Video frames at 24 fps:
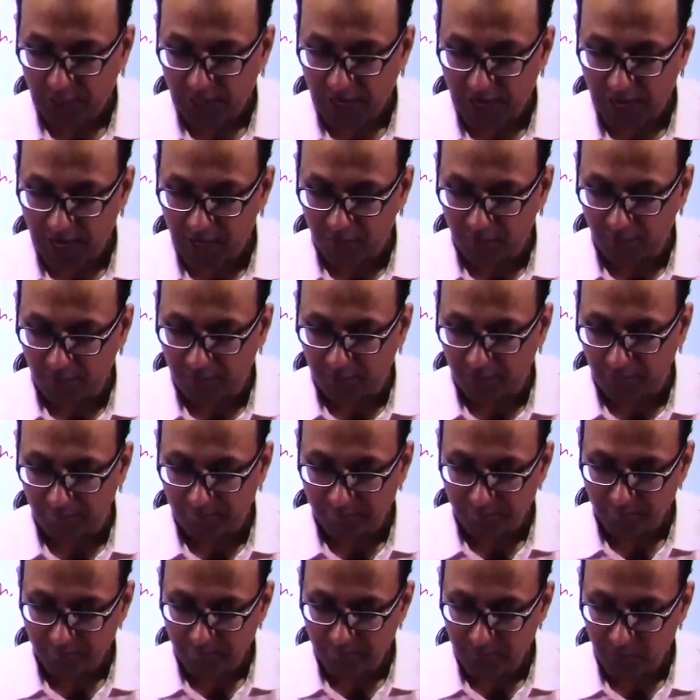entering
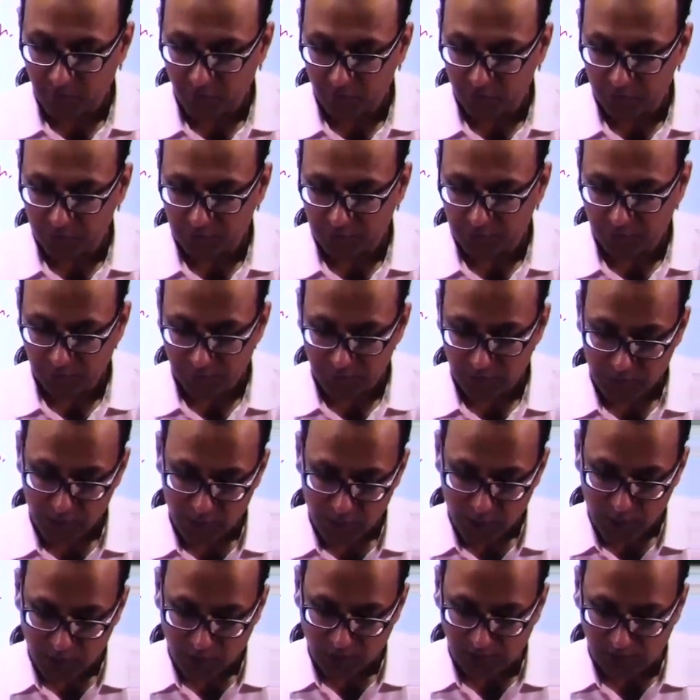meiosis?
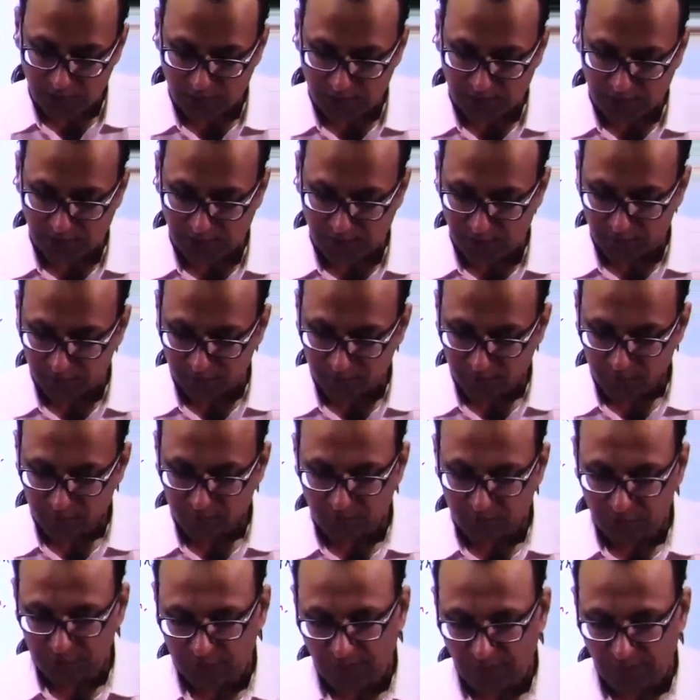The cell which